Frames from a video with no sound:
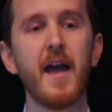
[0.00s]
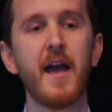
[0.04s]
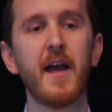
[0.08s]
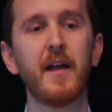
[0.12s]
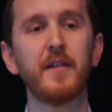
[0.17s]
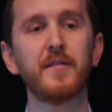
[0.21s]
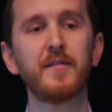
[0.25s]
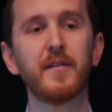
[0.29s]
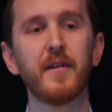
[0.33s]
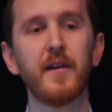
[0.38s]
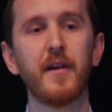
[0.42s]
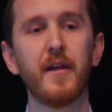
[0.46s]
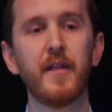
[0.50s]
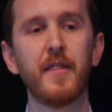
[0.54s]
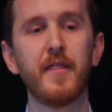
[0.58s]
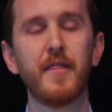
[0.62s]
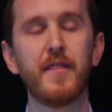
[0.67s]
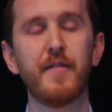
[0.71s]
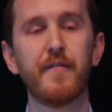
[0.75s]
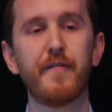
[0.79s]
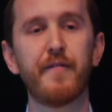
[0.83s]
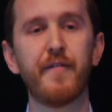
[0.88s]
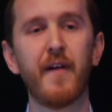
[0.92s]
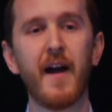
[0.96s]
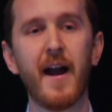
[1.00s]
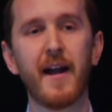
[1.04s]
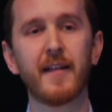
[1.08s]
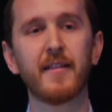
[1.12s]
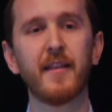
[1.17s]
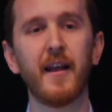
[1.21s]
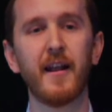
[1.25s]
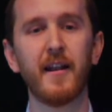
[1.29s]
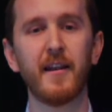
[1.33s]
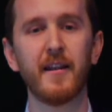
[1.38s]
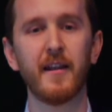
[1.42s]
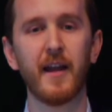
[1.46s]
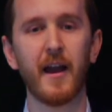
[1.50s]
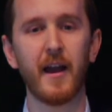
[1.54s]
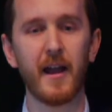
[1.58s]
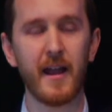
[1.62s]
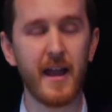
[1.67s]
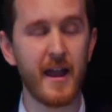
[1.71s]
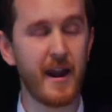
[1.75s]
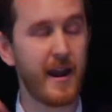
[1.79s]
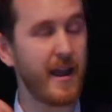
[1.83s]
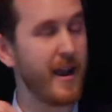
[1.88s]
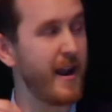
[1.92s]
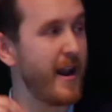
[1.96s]
and the fact that,
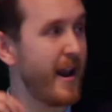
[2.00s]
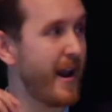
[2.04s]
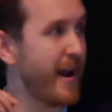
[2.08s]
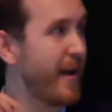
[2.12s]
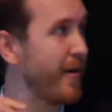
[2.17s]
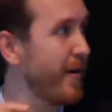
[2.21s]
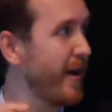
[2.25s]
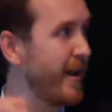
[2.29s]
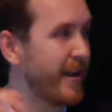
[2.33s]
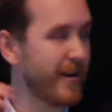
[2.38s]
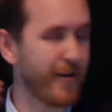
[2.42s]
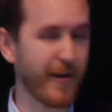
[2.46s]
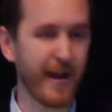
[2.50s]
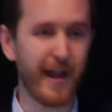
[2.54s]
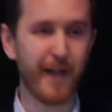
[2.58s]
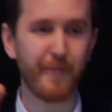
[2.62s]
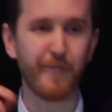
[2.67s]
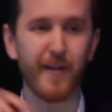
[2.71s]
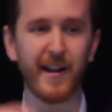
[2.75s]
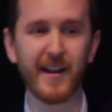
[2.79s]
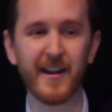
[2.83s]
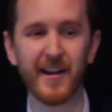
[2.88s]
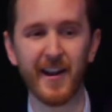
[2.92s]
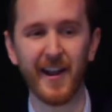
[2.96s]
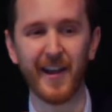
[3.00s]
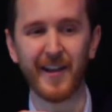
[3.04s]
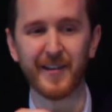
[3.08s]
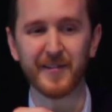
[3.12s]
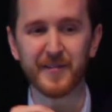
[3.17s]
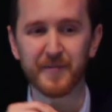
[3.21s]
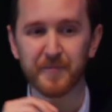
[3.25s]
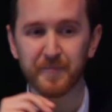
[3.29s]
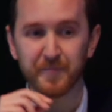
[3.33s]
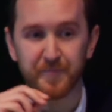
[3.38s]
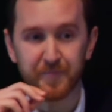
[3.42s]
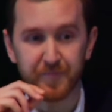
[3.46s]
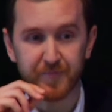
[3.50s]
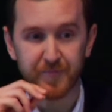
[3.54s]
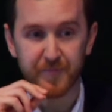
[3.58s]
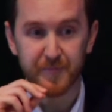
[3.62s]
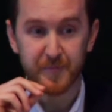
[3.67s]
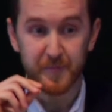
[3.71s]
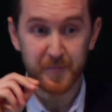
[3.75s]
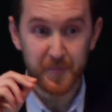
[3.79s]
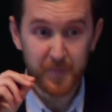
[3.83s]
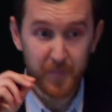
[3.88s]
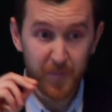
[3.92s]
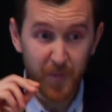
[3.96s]
I recognize
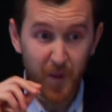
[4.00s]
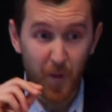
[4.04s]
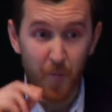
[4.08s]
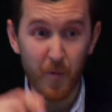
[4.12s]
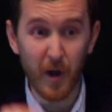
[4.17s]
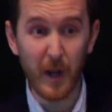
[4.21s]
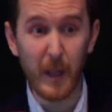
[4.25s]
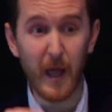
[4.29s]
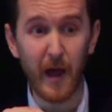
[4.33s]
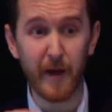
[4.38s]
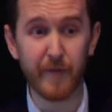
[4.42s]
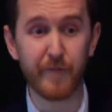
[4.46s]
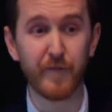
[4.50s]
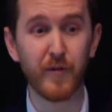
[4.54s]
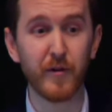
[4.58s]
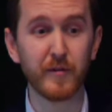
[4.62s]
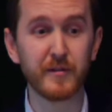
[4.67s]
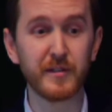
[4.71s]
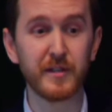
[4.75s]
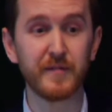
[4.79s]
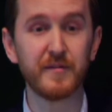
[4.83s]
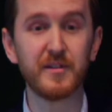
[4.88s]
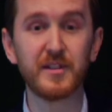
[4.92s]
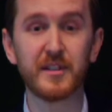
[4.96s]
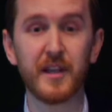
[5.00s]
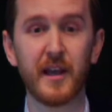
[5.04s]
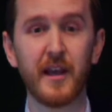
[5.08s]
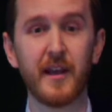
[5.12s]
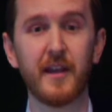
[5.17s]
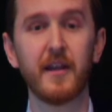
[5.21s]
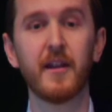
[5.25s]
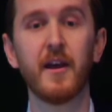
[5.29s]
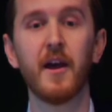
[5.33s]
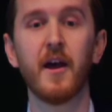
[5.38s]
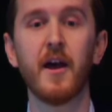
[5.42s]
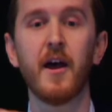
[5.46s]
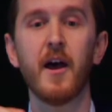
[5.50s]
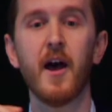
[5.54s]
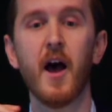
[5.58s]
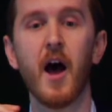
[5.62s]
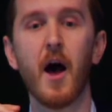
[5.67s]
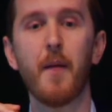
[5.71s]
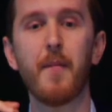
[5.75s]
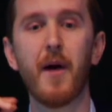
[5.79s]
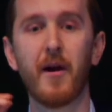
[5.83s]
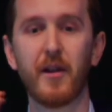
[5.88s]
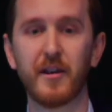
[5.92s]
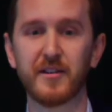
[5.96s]
what a lot of folks have said
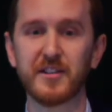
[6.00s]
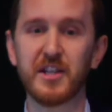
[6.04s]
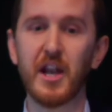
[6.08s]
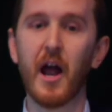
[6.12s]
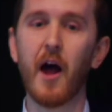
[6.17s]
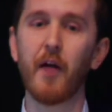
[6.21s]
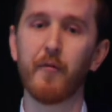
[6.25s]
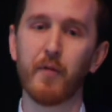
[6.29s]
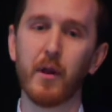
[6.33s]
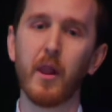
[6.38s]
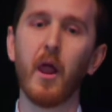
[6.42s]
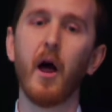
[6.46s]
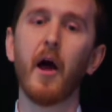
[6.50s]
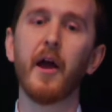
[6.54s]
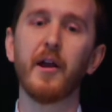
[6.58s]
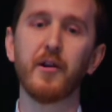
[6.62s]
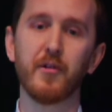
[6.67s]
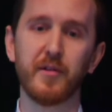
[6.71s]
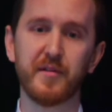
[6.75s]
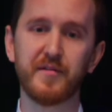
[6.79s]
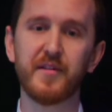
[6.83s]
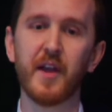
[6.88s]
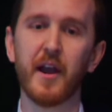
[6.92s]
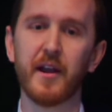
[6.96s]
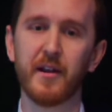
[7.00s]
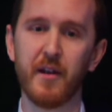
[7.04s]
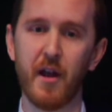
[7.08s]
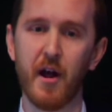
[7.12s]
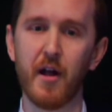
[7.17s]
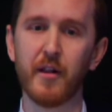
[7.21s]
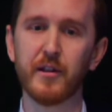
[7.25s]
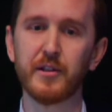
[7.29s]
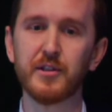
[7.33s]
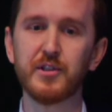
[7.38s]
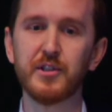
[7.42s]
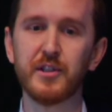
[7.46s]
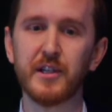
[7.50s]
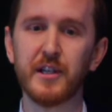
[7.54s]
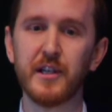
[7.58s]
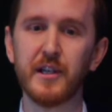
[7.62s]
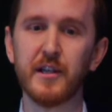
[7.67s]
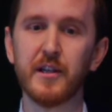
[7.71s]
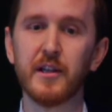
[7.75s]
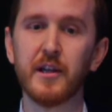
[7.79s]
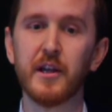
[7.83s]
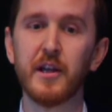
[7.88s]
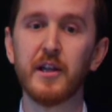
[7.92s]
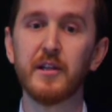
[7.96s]
about us not relying on
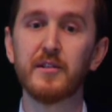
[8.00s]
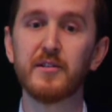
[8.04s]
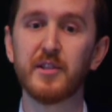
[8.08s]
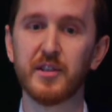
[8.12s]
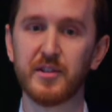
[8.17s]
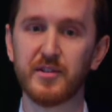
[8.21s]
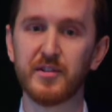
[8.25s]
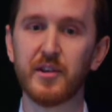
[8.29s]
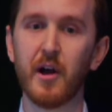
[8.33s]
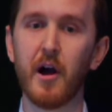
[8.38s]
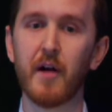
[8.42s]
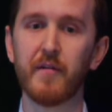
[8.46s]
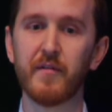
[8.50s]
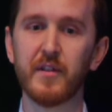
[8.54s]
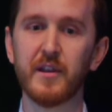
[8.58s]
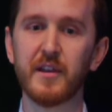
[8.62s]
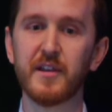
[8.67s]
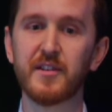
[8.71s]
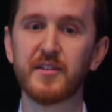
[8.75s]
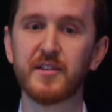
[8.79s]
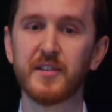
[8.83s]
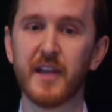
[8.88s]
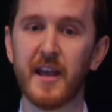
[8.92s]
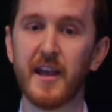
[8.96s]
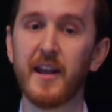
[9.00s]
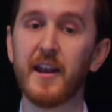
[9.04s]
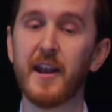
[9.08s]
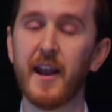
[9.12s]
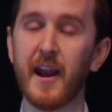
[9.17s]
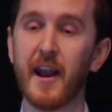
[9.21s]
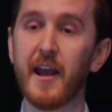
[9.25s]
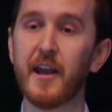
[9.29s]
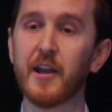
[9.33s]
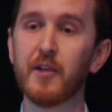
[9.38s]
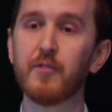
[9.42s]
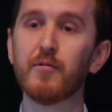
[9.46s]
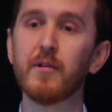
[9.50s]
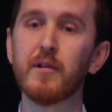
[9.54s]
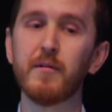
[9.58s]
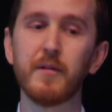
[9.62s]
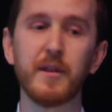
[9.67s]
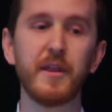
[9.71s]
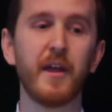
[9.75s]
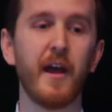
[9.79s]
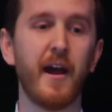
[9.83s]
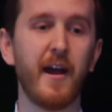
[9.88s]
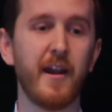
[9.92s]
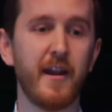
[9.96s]
technology to solve this, and I
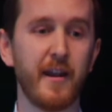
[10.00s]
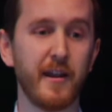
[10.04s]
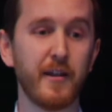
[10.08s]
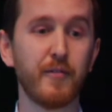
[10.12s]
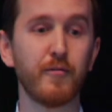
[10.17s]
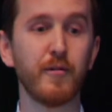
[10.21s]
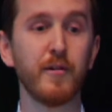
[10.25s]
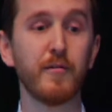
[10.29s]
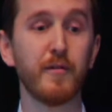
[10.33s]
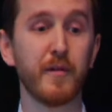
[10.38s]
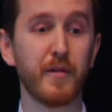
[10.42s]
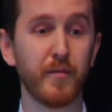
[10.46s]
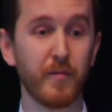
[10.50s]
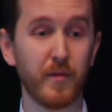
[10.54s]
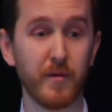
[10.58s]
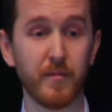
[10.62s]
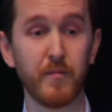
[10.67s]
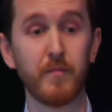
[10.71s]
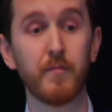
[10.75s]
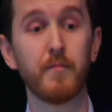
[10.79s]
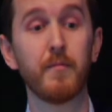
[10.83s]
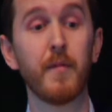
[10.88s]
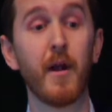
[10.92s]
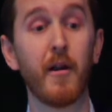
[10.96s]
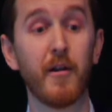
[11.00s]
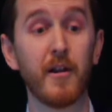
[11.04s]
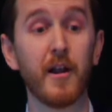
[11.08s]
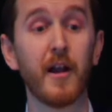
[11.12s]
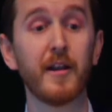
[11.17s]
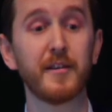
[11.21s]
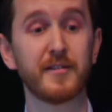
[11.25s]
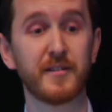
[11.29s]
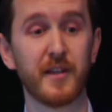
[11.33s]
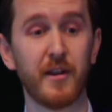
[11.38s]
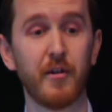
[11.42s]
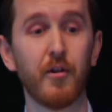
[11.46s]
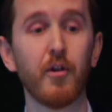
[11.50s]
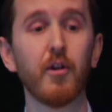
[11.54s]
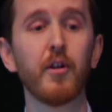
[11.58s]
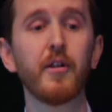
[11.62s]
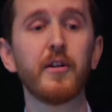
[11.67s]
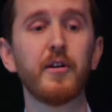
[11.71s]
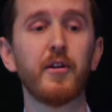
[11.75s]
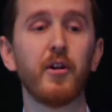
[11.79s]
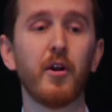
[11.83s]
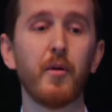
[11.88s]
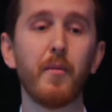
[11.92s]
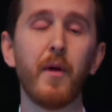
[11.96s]
agree with that, and I agree with what Mariana said
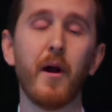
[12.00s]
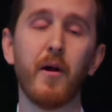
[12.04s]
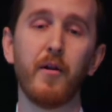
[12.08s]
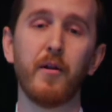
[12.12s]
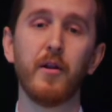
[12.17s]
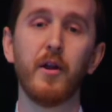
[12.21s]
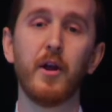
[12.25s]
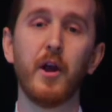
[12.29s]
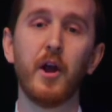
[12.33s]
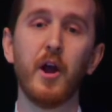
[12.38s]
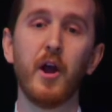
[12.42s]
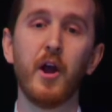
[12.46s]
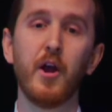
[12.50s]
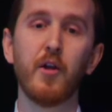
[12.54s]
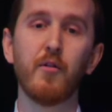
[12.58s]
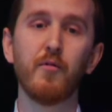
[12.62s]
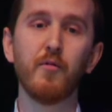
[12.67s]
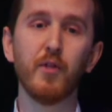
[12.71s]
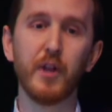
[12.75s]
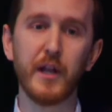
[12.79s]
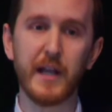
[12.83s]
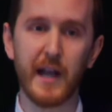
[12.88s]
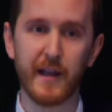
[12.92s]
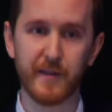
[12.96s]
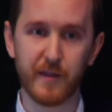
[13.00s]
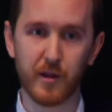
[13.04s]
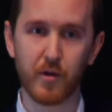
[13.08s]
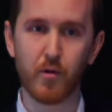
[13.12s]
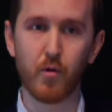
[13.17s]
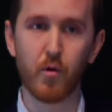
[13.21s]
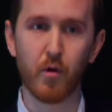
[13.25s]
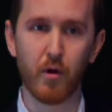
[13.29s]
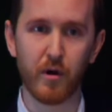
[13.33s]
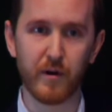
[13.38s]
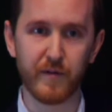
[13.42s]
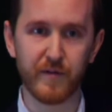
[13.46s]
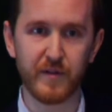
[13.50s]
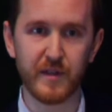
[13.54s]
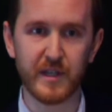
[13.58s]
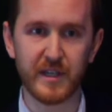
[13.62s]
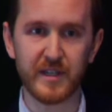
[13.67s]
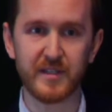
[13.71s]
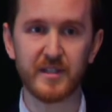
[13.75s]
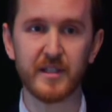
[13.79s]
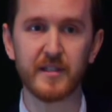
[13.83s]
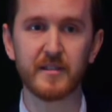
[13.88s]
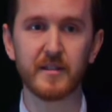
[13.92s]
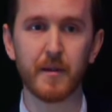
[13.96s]
earlier about really at the core of
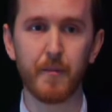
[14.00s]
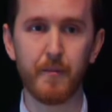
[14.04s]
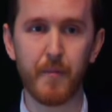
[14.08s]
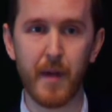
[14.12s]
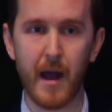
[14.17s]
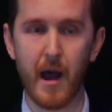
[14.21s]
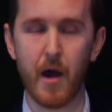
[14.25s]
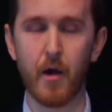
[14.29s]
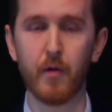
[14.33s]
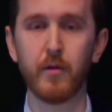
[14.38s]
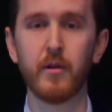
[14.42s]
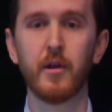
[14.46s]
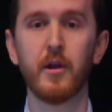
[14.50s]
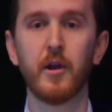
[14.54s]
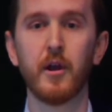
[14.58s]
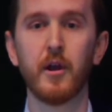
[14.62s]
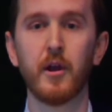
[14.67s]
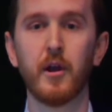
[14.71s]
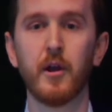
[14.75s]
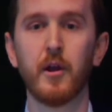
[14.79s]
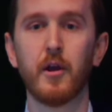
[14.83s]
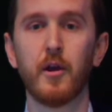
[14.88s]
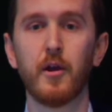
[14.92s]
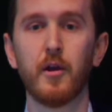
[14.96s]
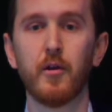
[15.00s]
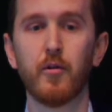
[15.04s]
this, it's about